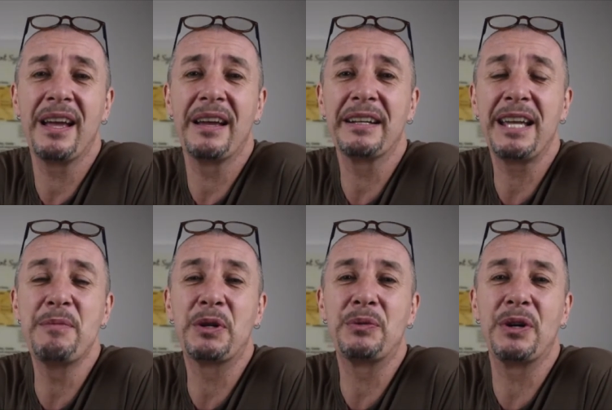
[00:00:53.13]
Uh,
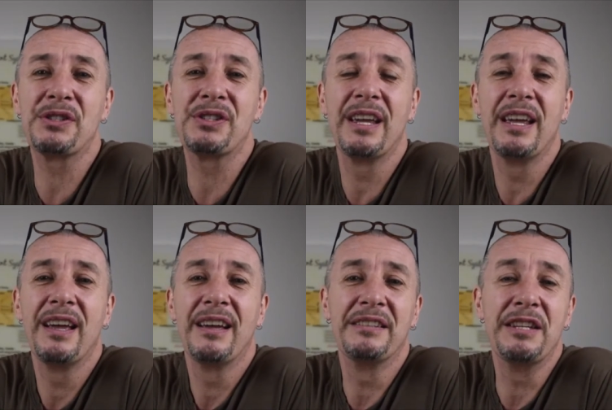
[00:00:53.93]
came across
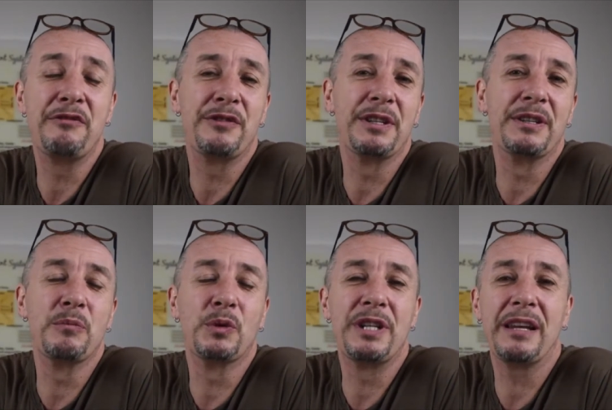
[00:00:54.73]

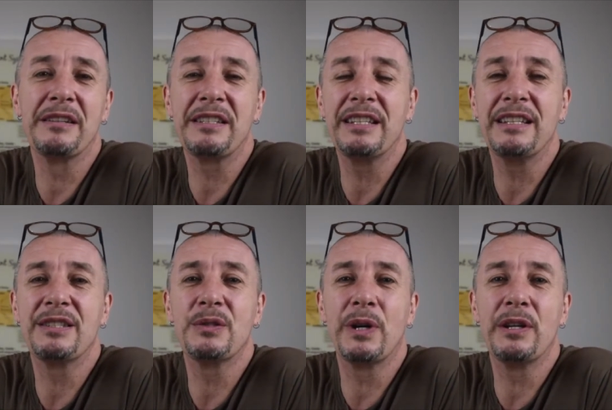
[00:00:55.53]
different modalities,